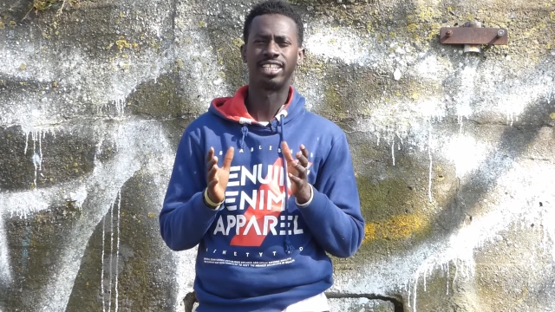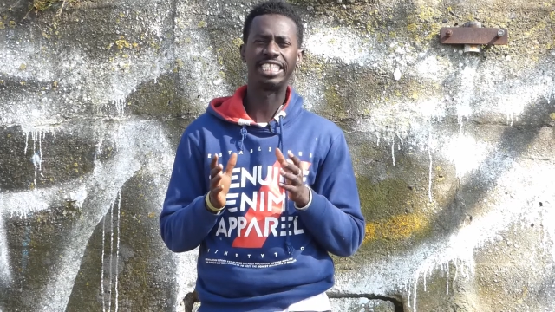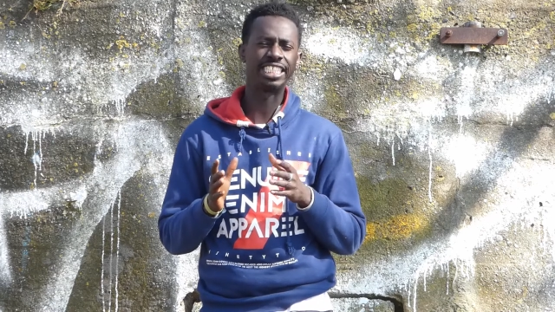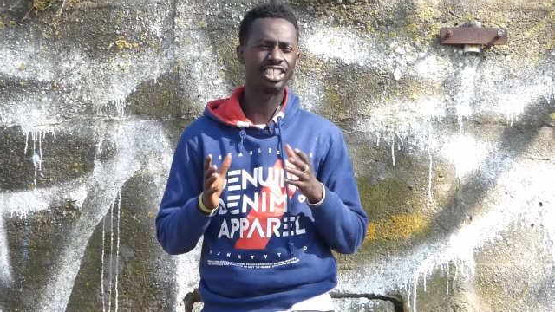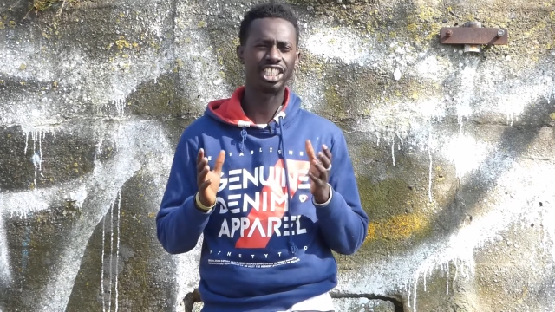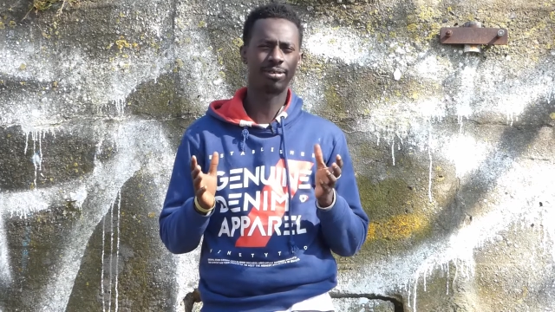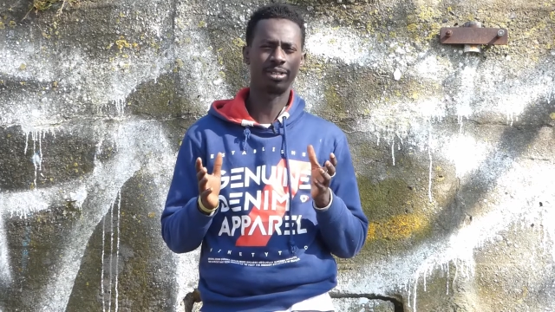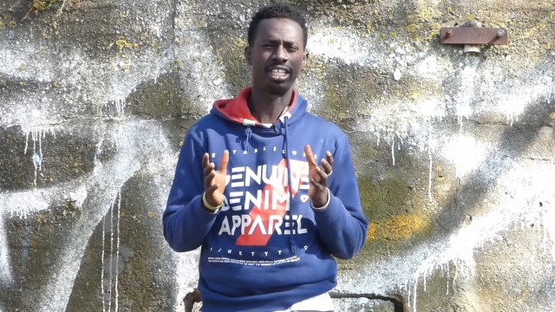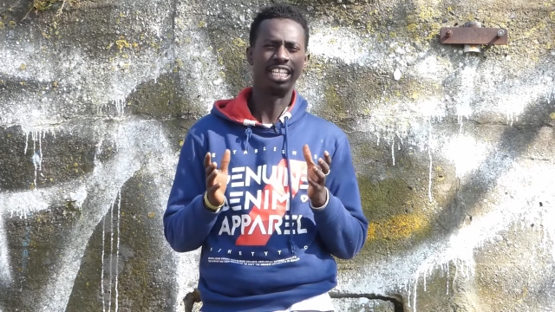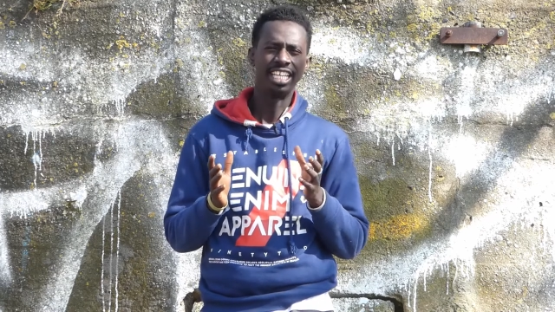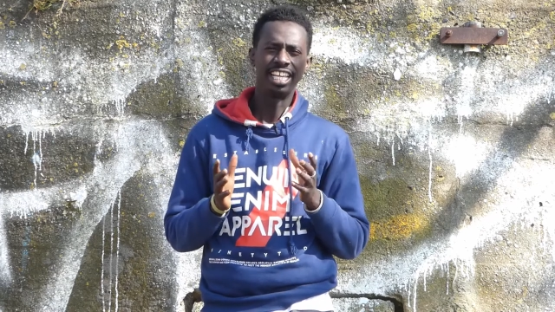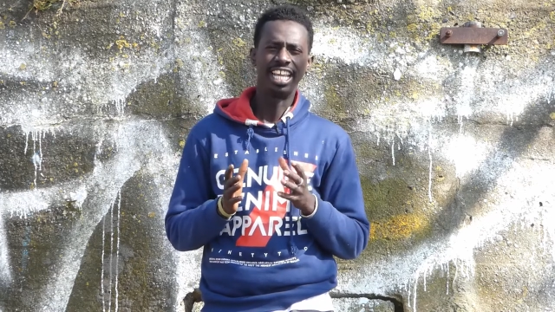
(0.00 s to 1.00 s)
is it
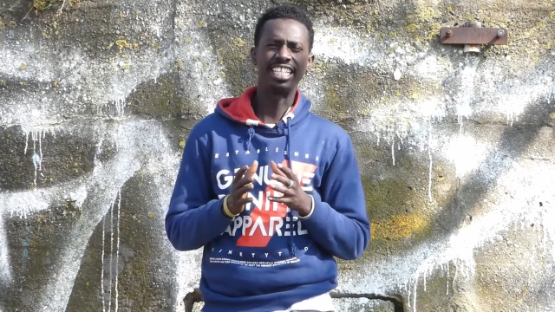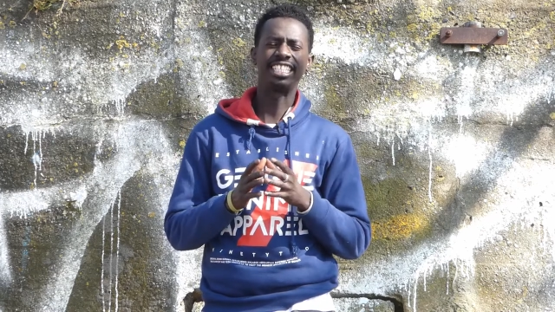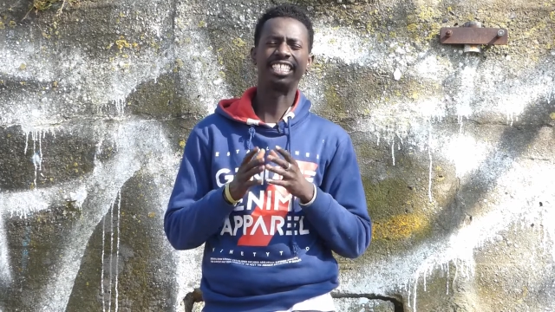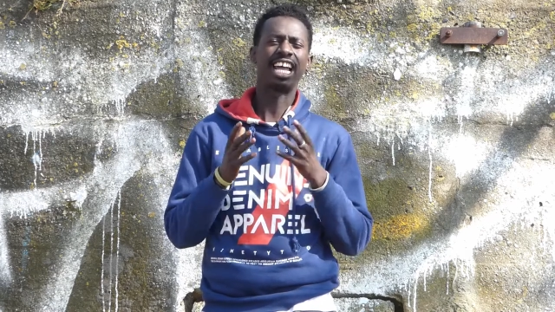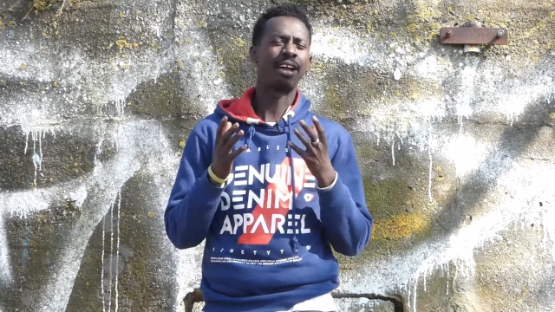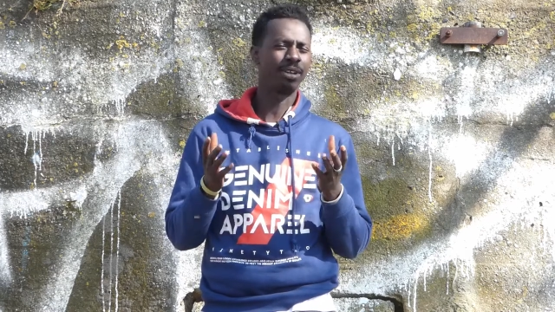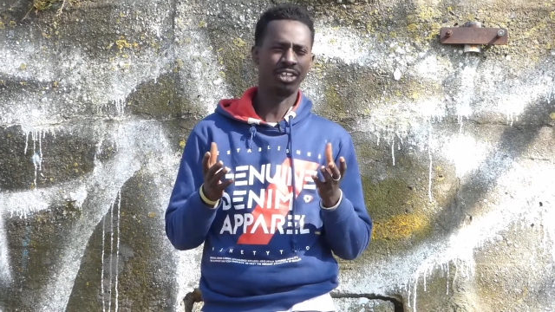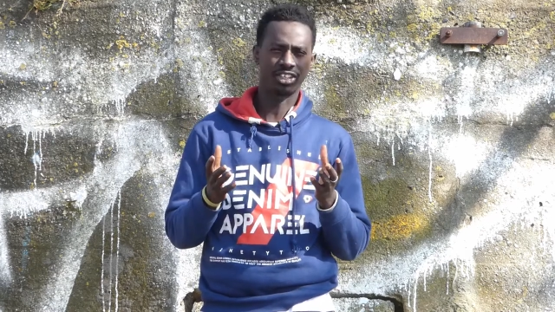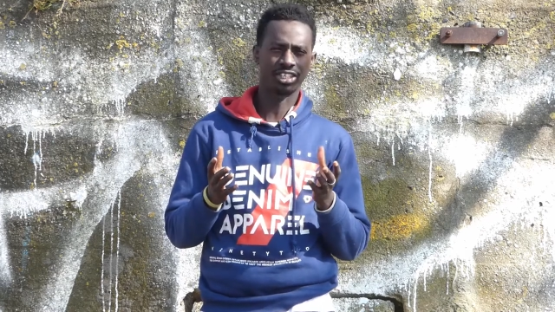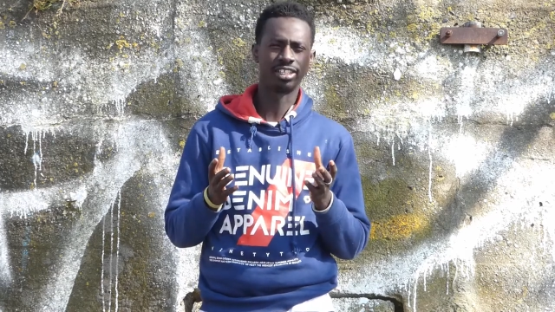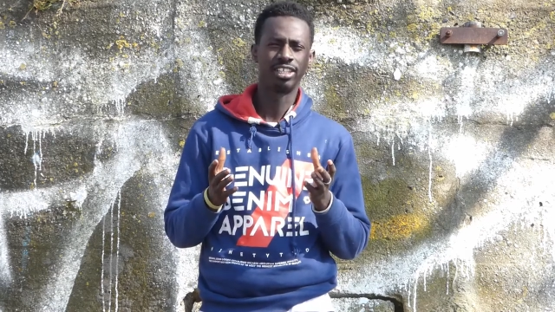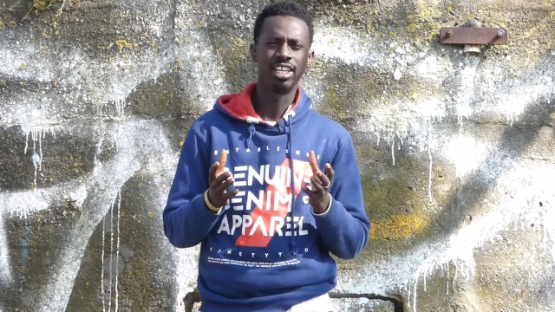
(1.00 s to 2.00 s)
Germany, is it
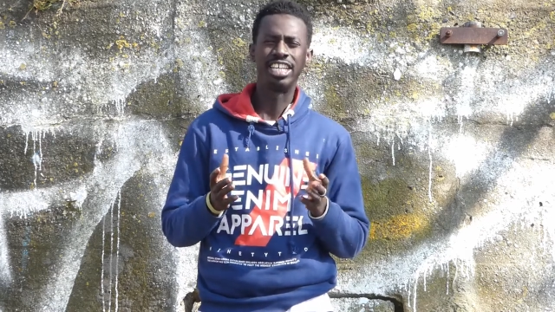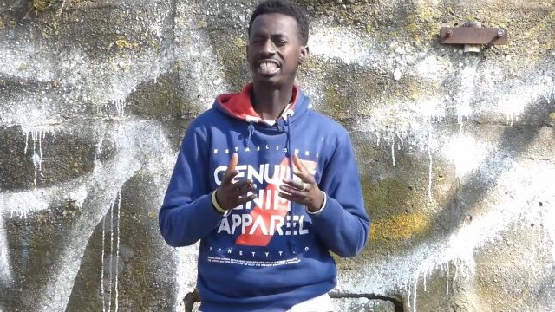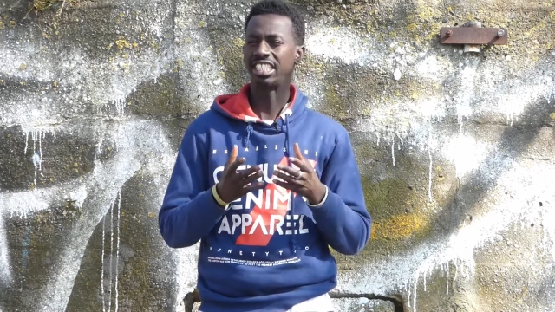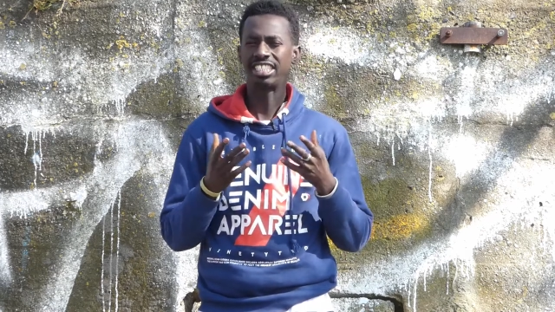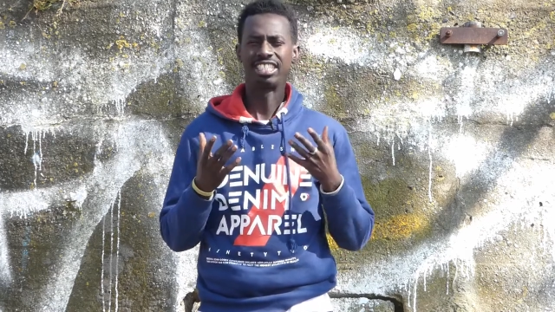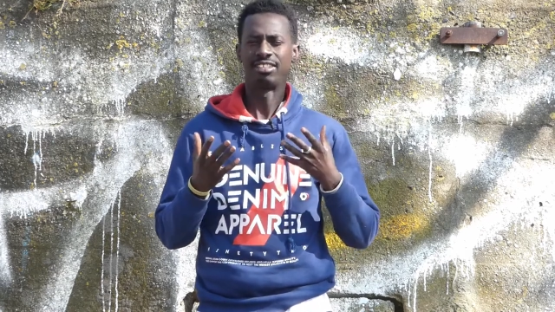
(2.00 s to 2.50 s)
America, is it